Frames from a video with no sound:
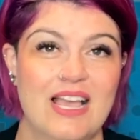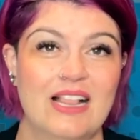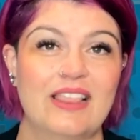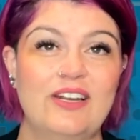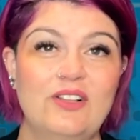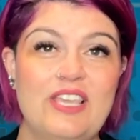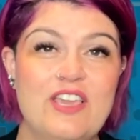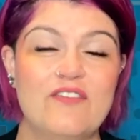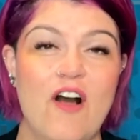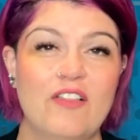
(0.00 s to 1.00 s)
Little
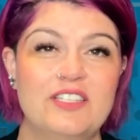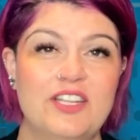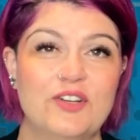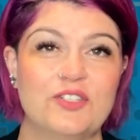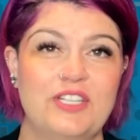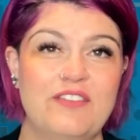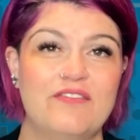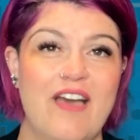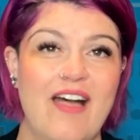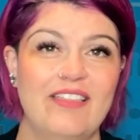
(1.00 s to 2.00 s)
League volunteer Steve
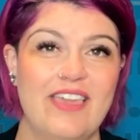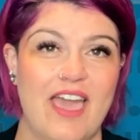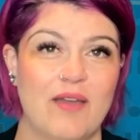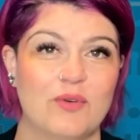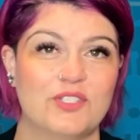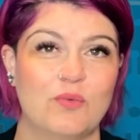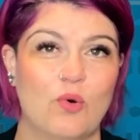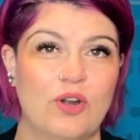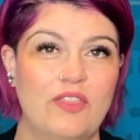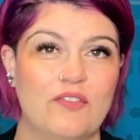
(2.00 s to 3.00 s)
Vallier was
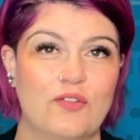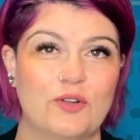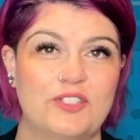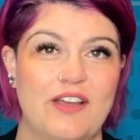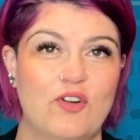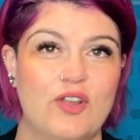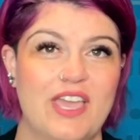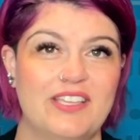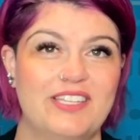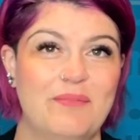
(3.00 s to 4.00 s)
awarded the first ever
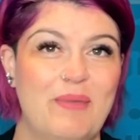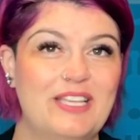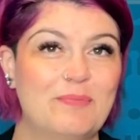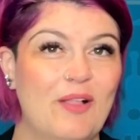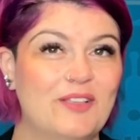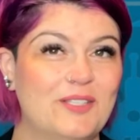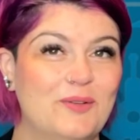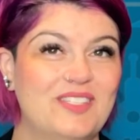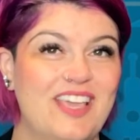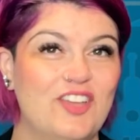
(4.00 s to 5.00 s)
Kingston Baseball
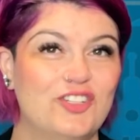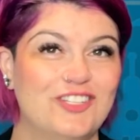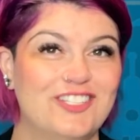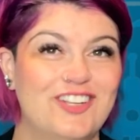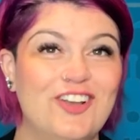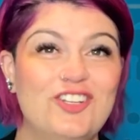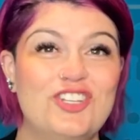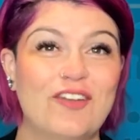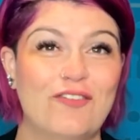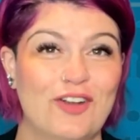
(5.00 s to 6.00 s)
Association's Doug
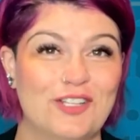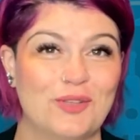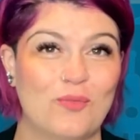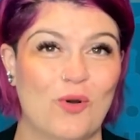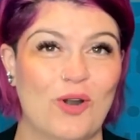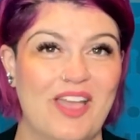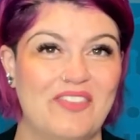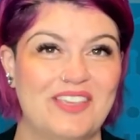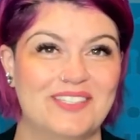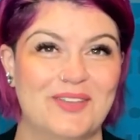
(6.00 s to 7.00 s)
Jeffries Award
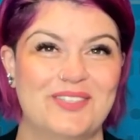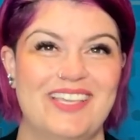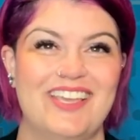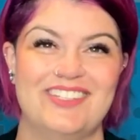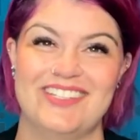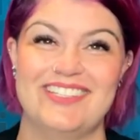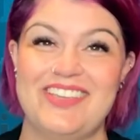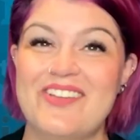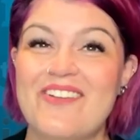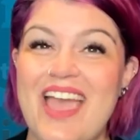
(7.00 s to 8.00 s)
at the association's
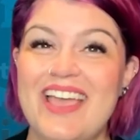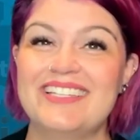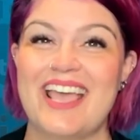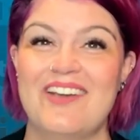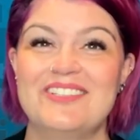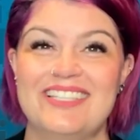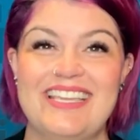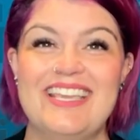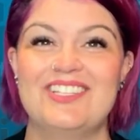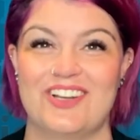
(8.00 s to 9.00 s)
year-end House
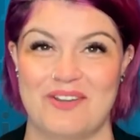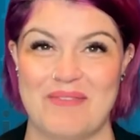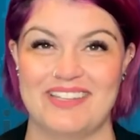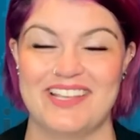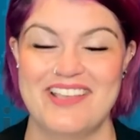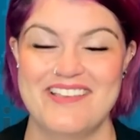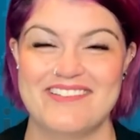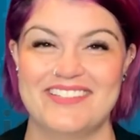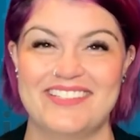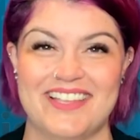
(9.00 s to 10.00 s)
League tournament
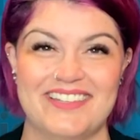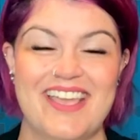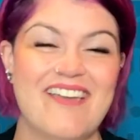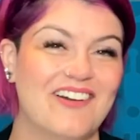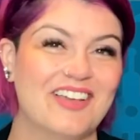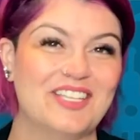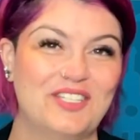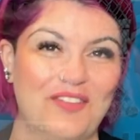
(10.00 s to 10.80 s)
on Sunday, August